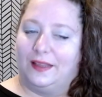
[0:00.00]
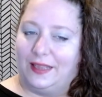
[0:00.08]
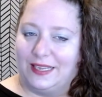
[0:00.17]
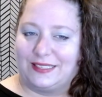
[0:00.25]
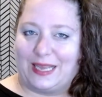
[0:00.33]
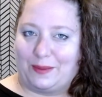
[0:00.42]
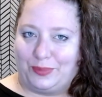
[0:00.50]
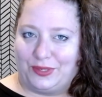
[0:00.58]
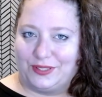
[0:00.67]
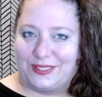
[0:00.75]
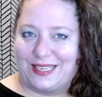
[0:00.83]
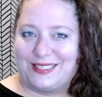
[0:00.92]

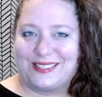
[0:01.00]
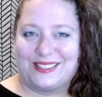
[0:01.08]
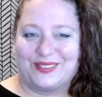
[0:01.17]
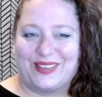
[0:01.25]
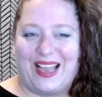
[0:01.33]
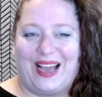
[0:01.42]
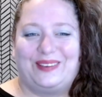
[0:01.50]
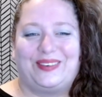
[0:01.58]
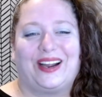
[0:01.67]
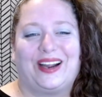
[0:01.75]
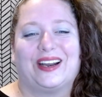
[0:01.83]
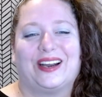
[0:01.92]
Example sentences we have
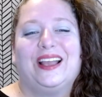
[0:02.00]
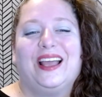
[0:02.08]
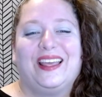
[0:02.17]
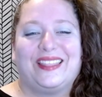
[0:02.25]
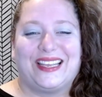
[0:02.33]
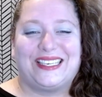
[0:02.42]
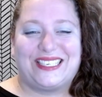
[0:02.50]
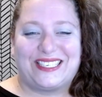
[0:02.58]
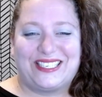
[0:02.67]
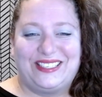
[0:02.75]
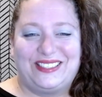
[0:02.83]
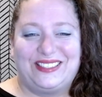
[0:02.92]
are, the
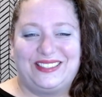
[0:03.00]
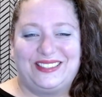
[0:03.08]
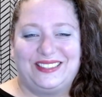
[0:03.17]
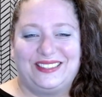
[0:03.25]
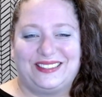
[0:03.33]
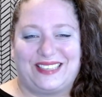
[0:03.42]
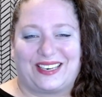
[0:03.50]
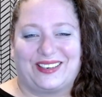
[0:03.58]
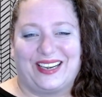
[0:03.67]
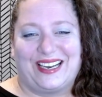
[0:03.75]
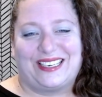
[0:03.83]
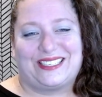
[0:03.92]
additional
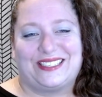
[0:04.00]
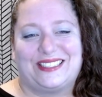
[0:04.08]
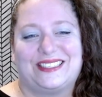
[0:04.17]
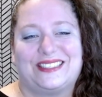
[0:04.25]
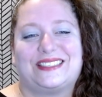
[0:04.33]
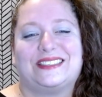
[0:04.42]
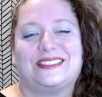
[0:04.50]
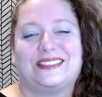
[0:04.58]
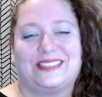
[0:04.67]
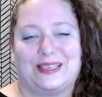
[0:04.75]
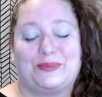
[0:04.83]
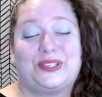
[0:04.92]
decorations
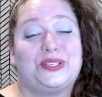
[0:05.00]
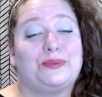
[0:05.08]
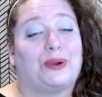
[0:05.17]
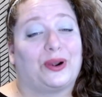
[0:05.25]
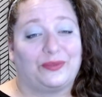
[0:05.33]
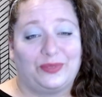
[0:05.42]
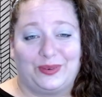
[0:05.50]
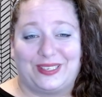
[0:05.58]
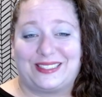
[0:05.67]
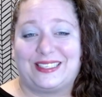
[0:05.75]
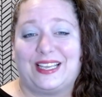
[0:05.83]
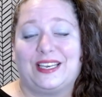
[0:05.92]
seemed
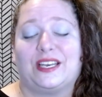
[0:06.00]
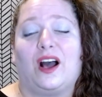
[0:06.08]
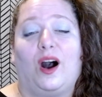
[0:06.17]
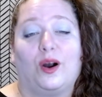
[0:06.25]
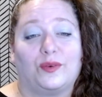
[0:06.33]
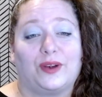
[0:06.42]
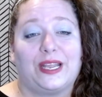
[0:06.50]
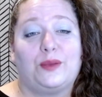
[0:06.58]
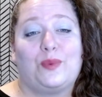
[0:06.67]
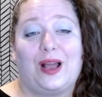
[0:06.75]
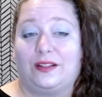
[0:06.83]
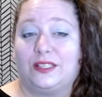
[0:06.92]
superfluous in an already
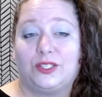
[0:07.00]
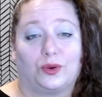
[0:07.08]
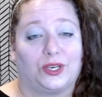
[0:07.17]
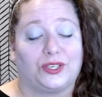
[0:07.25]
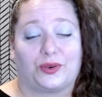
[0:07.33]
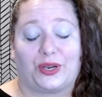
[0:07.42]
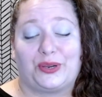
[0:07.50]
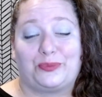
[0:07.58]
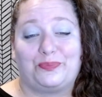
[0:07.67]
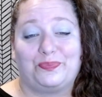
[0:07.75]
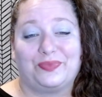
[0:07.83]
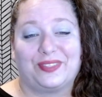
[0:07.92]
well-adorned room.